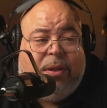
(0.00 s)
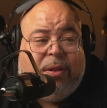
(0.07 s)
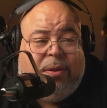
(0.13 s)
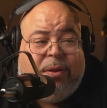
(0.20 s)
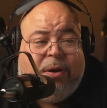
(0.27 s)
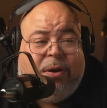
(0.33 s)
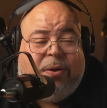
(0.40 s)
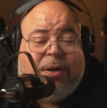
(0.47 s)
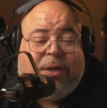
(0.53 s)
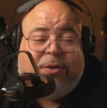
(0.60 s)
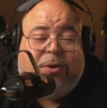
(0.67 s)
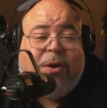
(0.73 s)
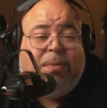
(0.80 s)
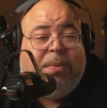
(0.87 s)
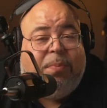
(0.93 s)
you know that's
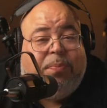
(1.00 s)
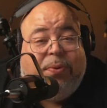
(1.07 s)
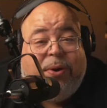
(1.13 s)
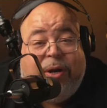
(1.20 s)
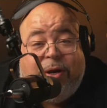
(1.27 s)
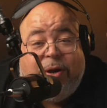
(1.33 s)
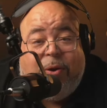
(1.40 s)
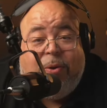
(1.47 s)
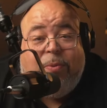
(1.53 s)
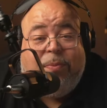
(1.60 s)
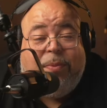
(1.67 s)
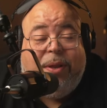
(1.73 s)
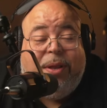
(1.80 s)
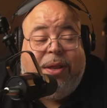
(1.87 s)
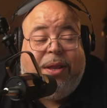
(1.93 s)
gonna be pretty dope
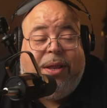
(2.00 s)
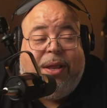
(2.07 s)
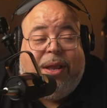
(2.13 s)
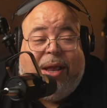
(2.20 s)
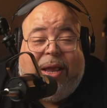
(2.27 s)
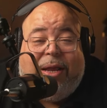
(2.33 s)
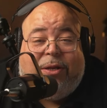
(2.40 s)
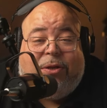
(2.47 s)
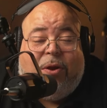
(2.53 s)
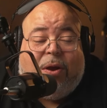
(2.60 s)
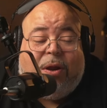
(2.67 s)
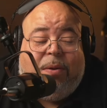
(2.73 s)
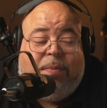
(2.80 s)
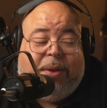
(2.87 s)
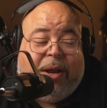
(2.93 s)
i ain't
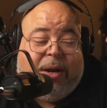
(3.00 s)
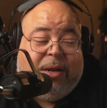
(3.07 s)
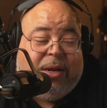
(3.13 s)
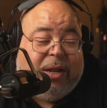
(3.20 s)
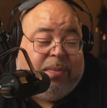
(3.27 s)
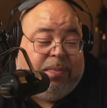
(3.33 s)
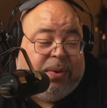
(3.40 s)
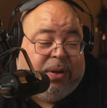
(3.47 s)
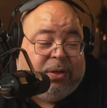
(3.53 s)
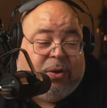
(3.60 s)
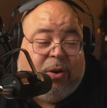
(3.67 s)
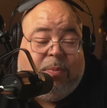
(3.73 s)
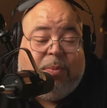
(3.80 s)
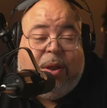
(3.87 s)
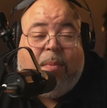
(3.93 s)
talking about it yet but it's
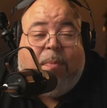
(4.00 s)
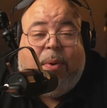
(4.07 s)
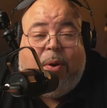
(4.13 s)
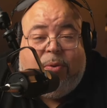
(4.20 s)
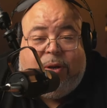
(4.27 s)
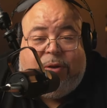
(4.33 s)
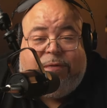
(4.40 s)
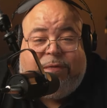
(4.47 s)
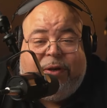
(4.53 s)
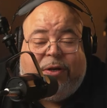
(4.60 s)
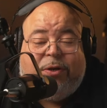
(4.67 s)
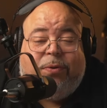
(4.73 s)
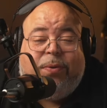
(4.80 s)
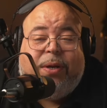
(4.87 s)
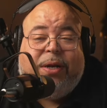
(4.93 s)
gonna be a bonus
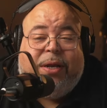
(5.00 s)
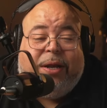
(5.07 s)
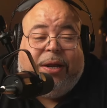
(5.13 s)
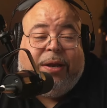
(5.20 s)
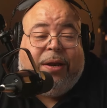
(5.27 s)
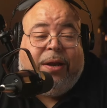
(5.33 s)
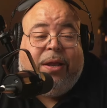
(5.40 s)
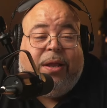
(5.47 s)
feature in there